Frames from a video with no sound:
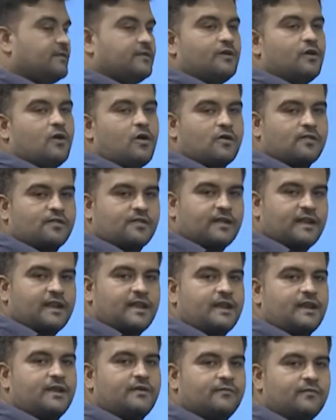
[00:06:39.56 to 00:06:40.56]
the
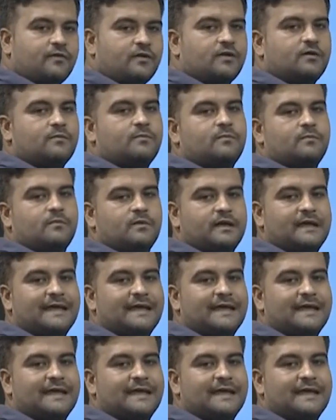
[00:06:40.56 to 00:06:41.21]
auxiliary verb